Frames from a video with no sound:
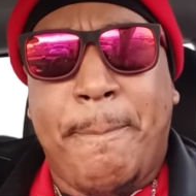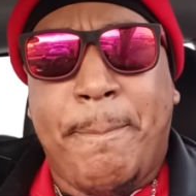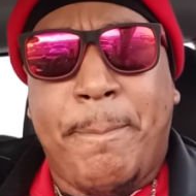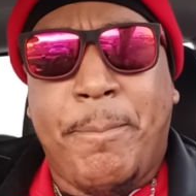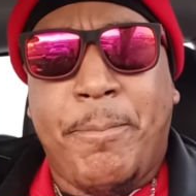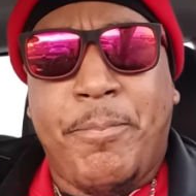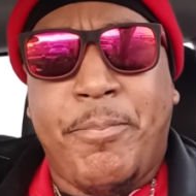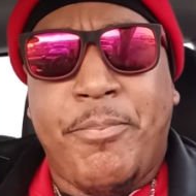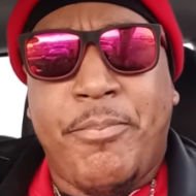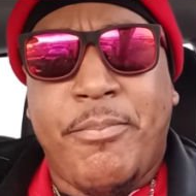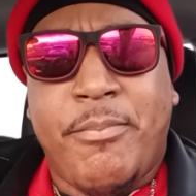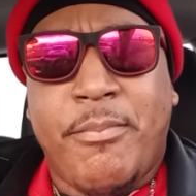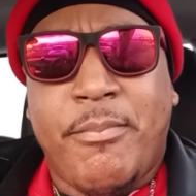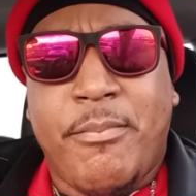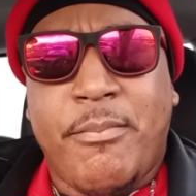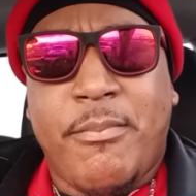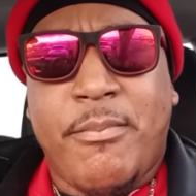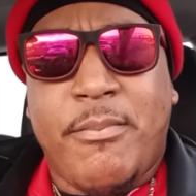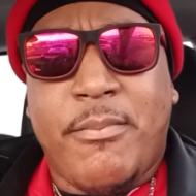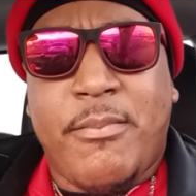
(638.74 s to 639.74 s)

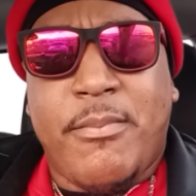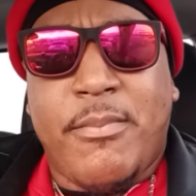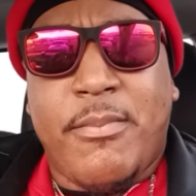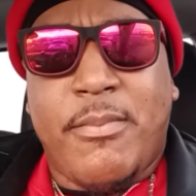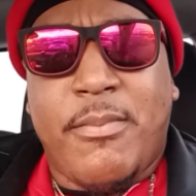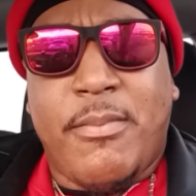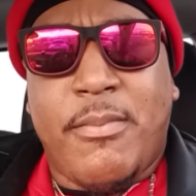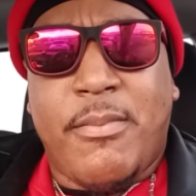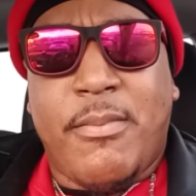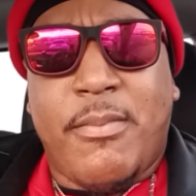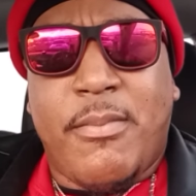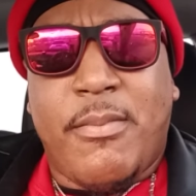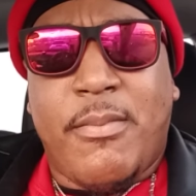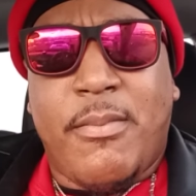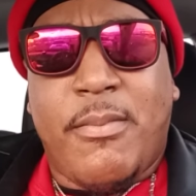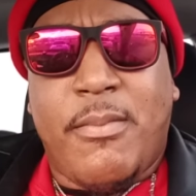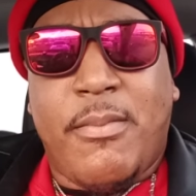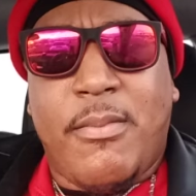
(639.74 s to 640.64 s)
No one is speaking in this clip.